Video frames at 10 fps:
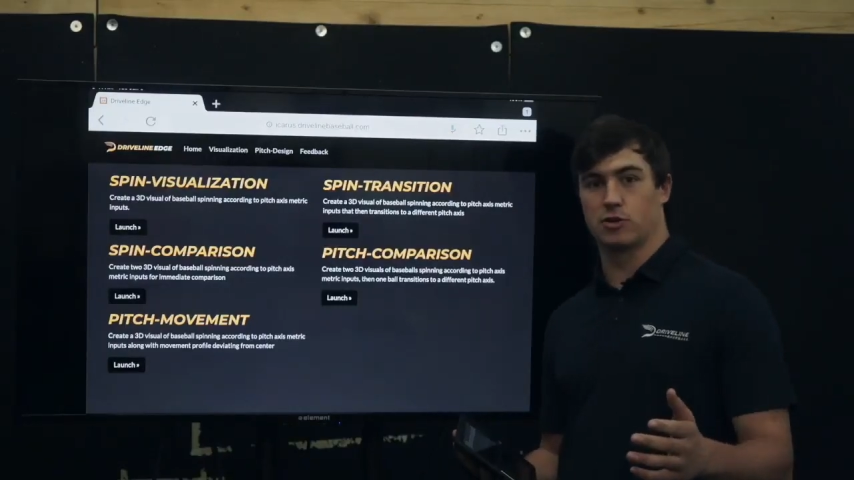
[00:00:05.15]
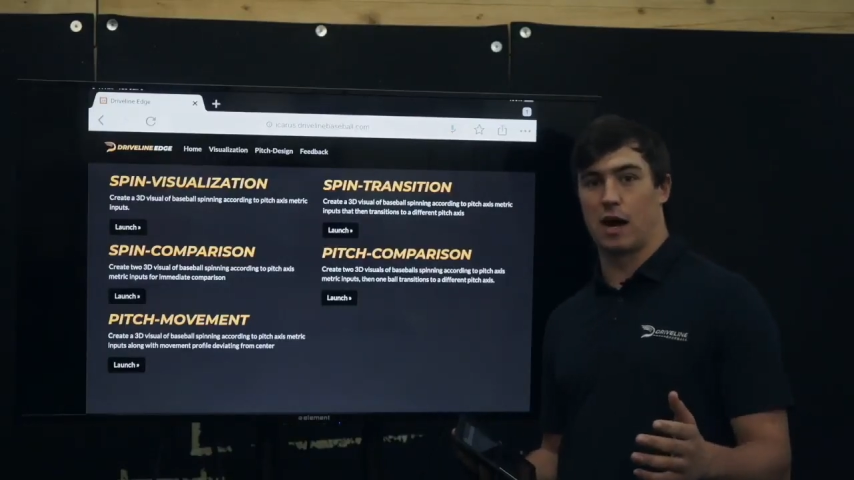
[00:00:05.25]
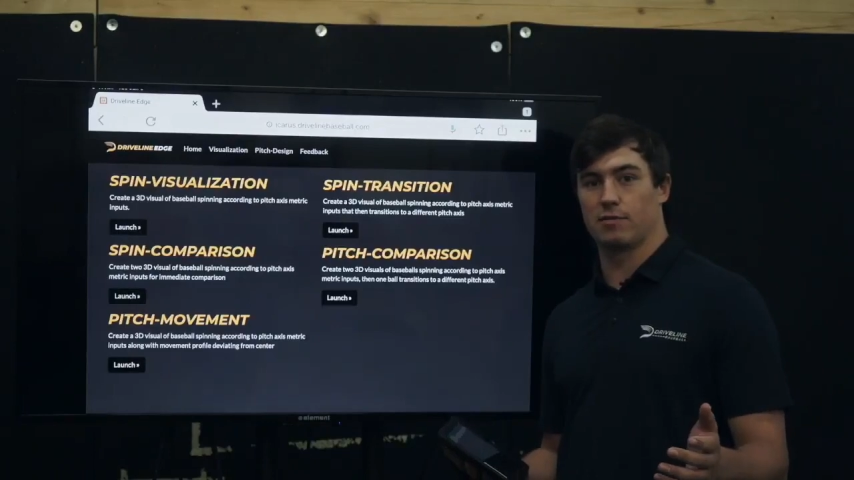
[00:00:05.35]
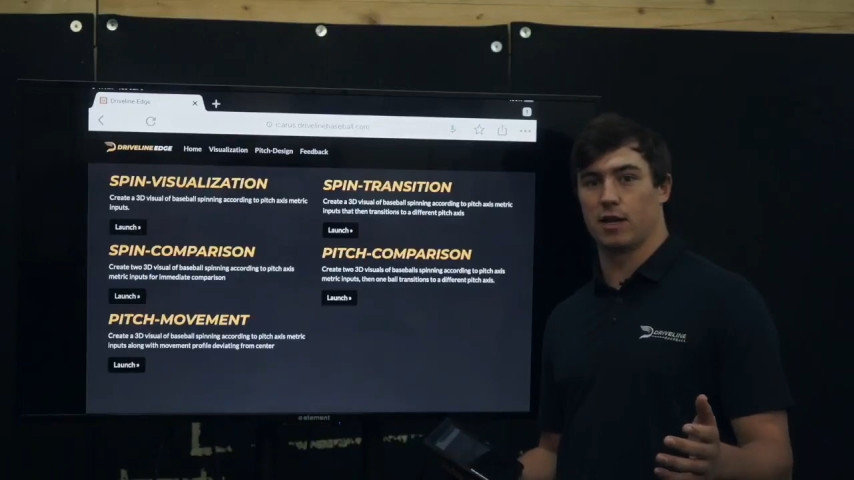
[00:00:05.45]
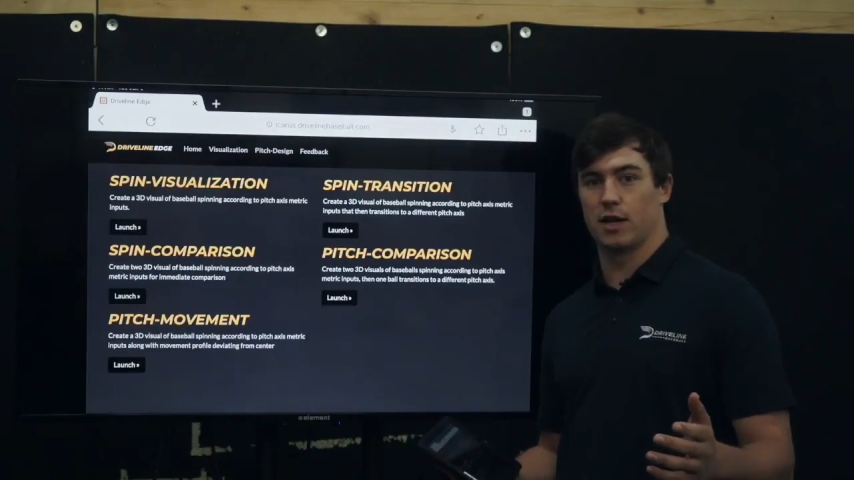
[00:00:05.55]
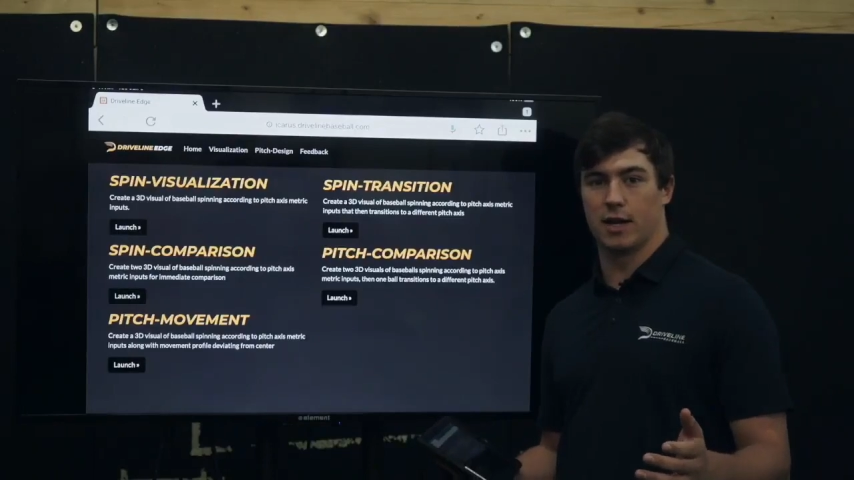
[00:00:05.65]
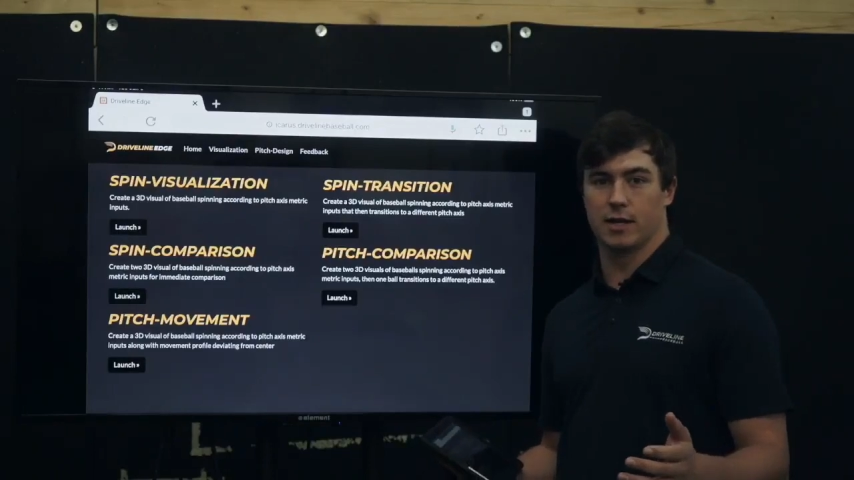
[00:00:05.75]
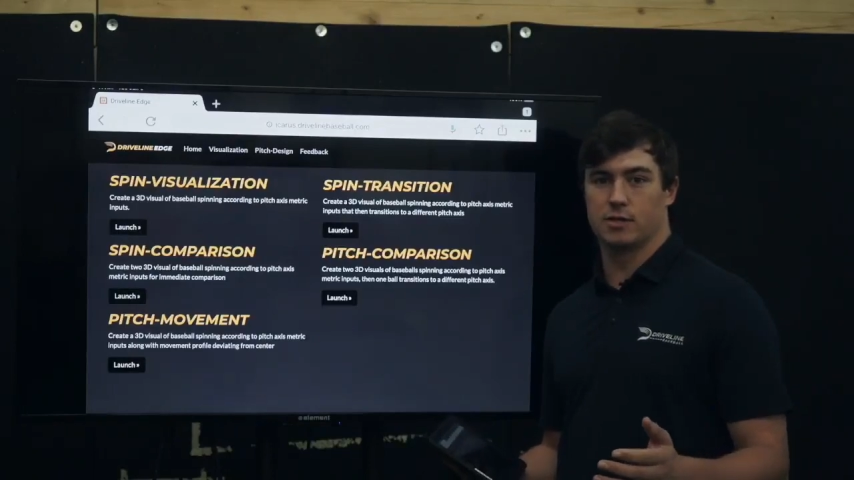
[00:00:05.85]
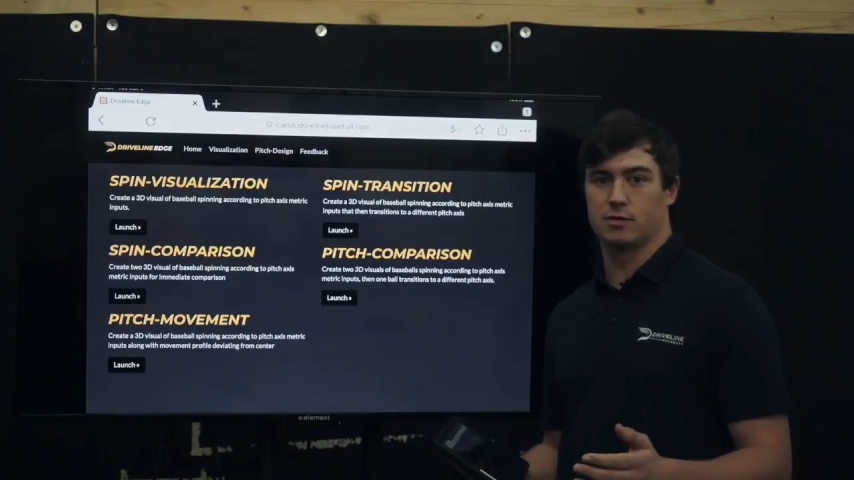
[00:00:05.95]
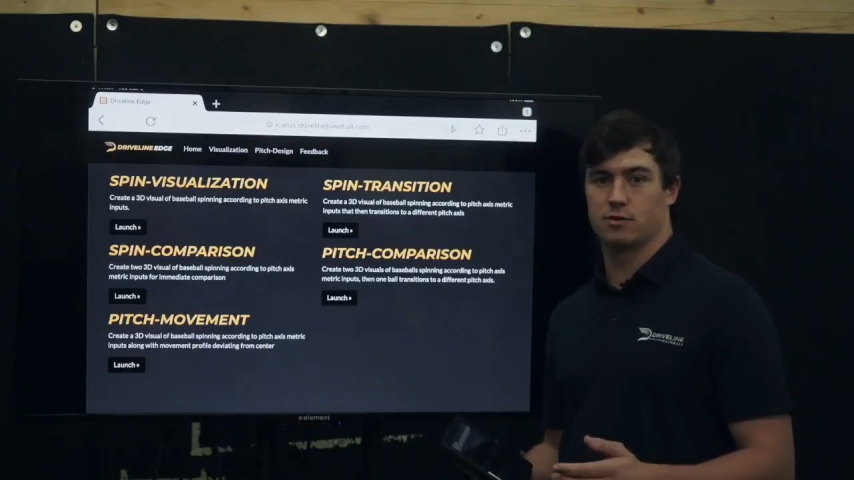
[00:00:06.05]

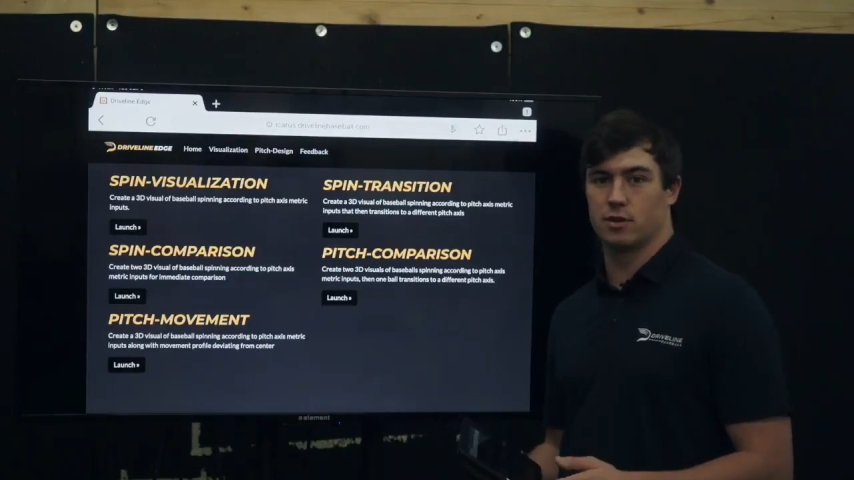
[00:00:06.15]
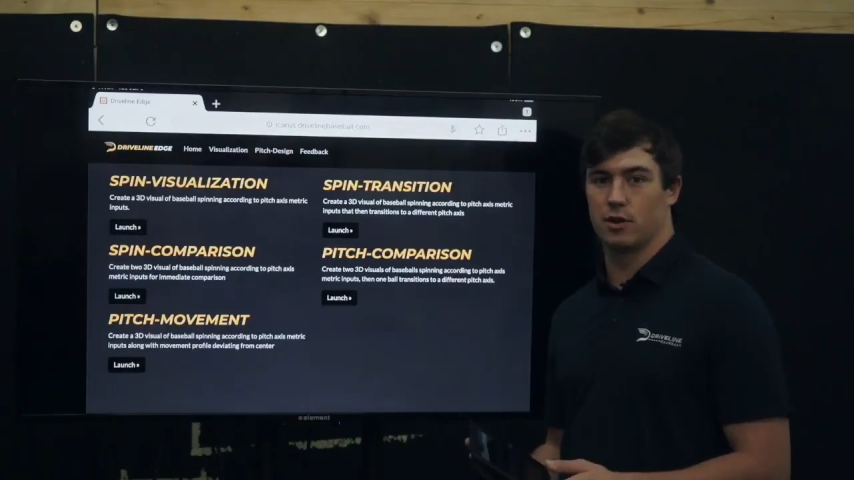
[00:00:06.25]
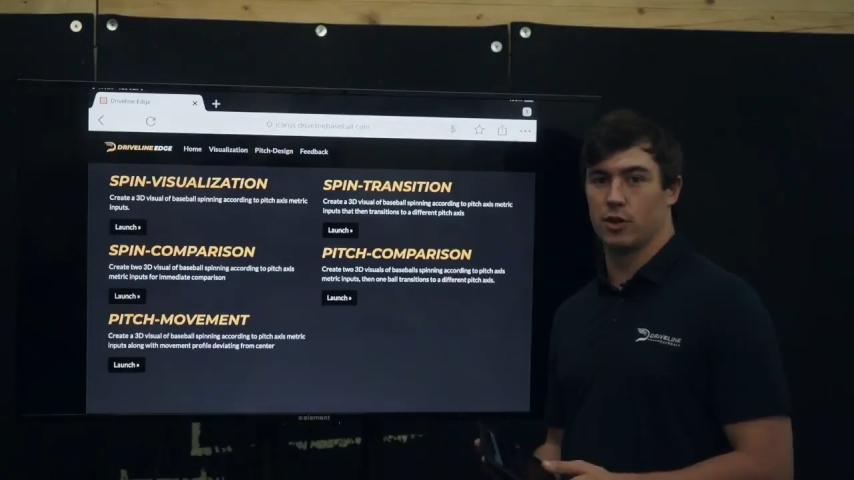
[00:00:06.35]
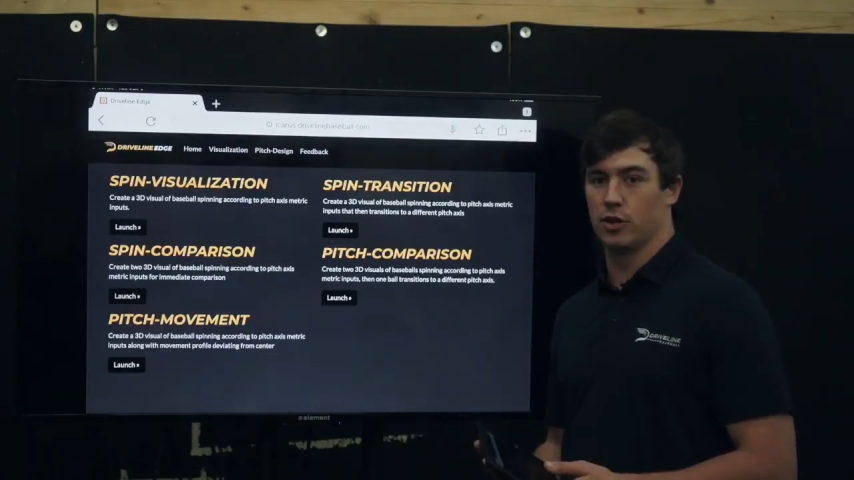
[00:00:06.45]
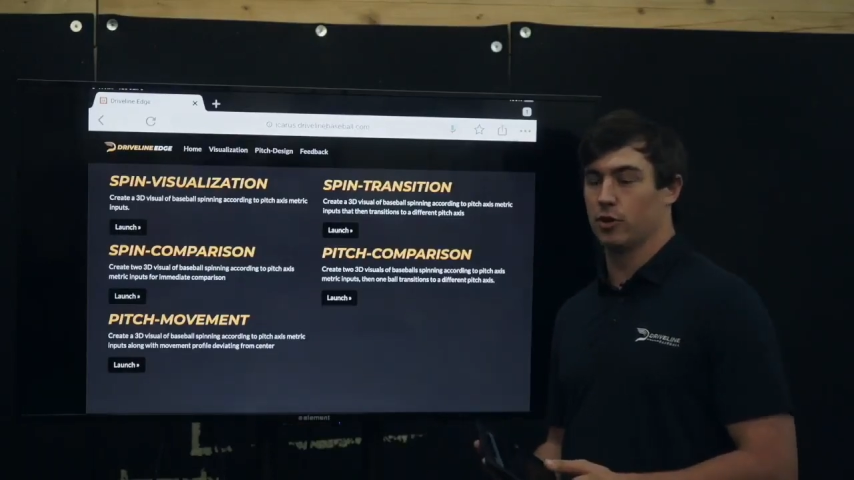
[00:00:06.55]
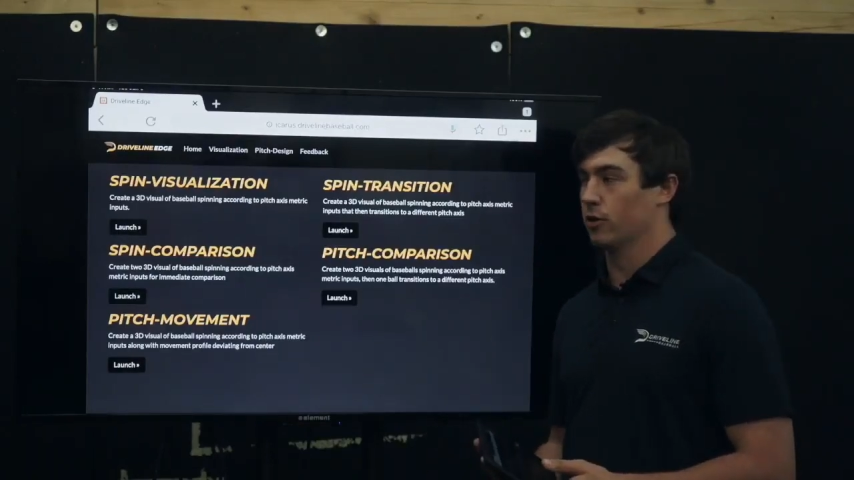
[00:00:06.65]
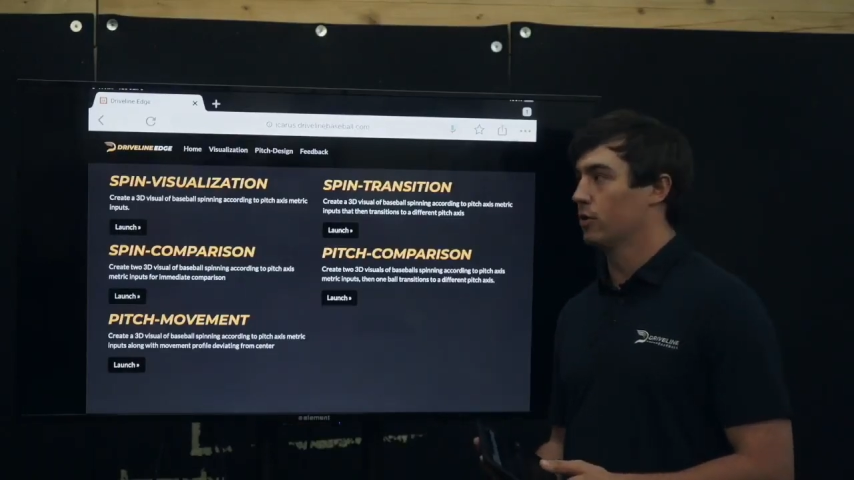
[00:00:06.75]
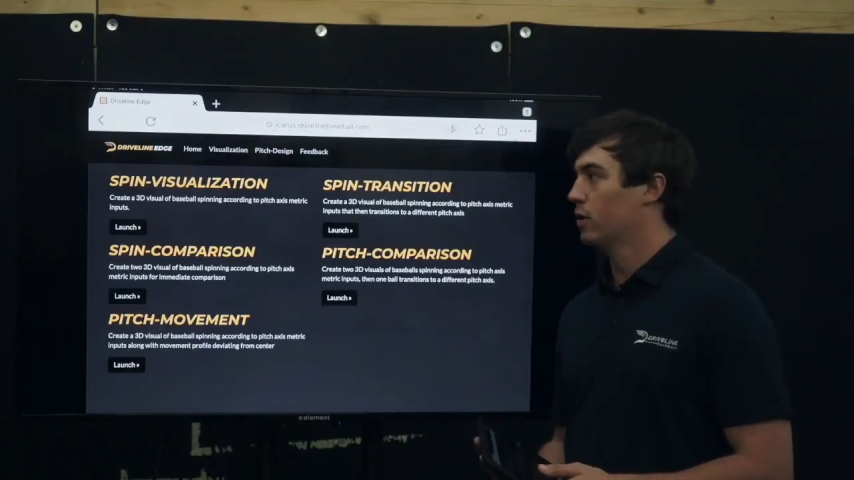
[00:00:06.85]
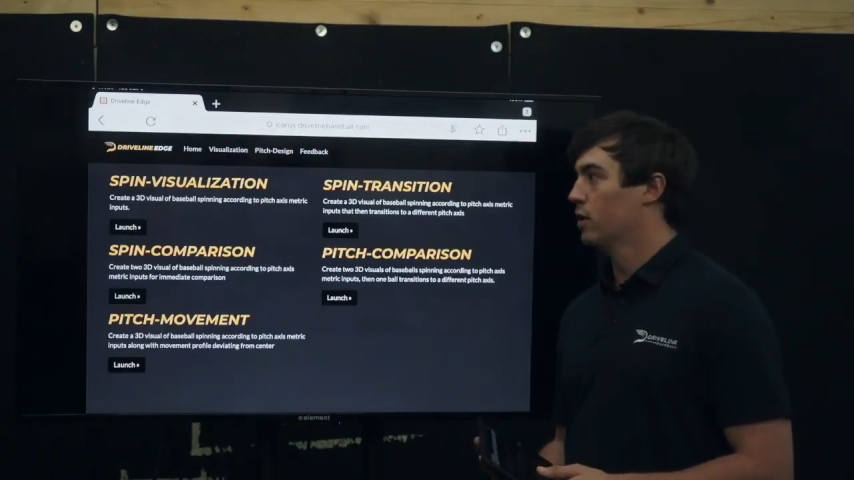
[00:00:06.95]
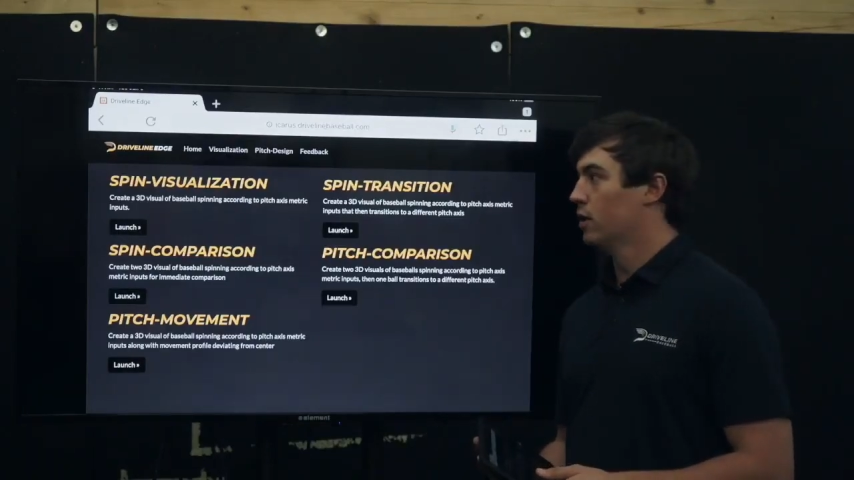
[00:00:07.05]
DrivelineEDGE, which is our new